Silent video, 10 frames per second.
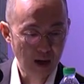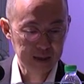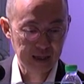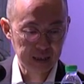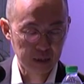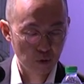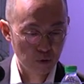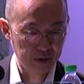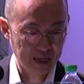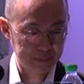hardly any
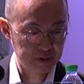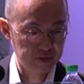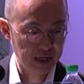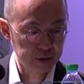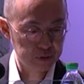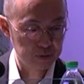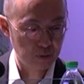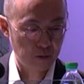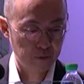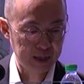growth in capital values
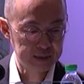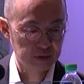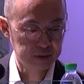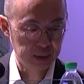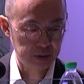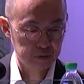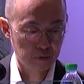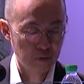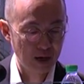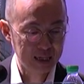while rents continue
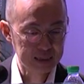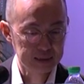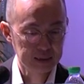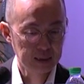to rise.